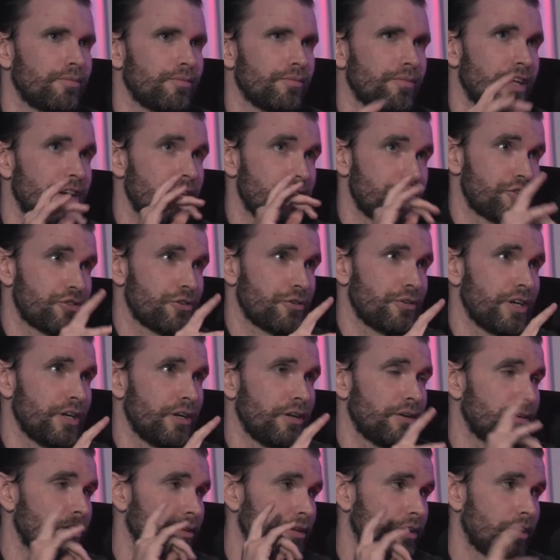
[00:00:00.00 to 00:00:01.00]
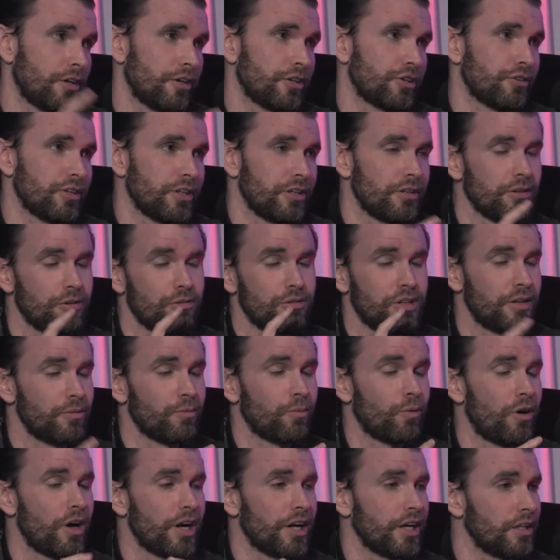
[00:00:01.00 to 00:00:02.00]
history country who didn't
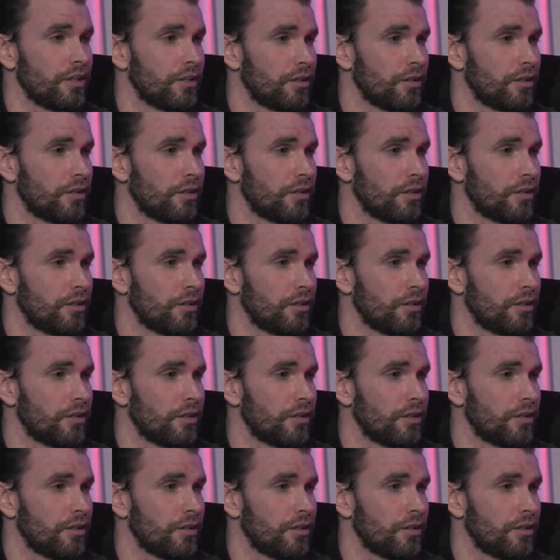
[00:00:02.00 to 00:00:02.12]
want it.